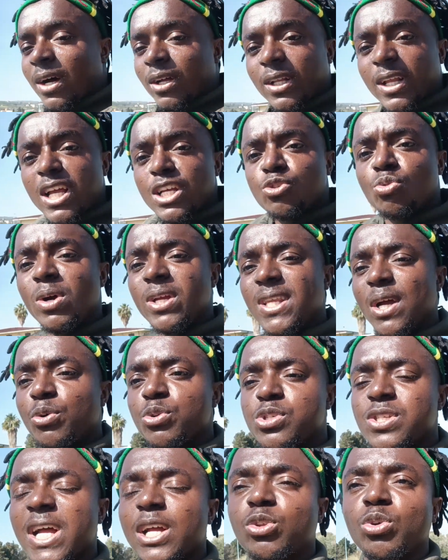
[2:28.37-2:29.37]
That's when they
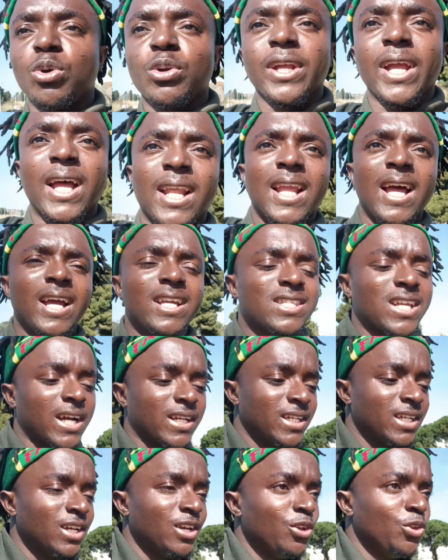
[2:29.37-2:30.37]
will start to realize
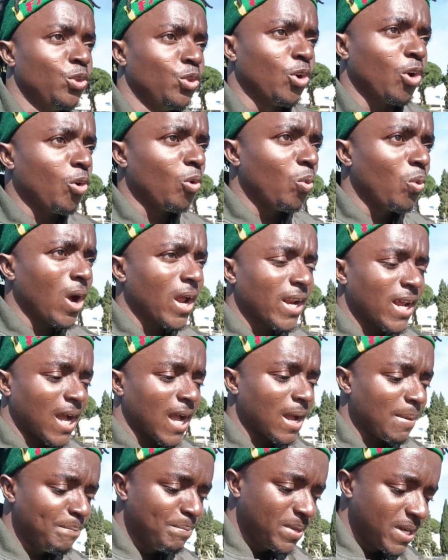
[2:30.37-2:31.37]
that no one
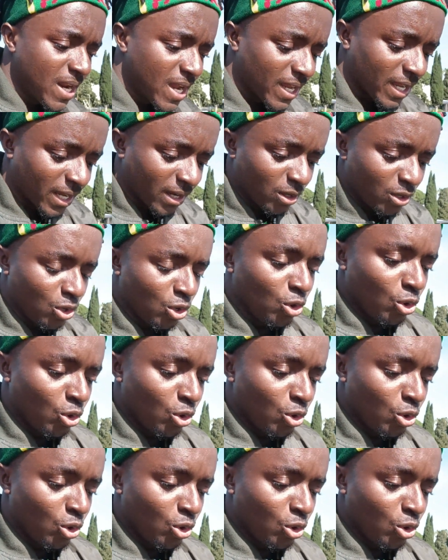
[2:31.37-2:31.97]
up there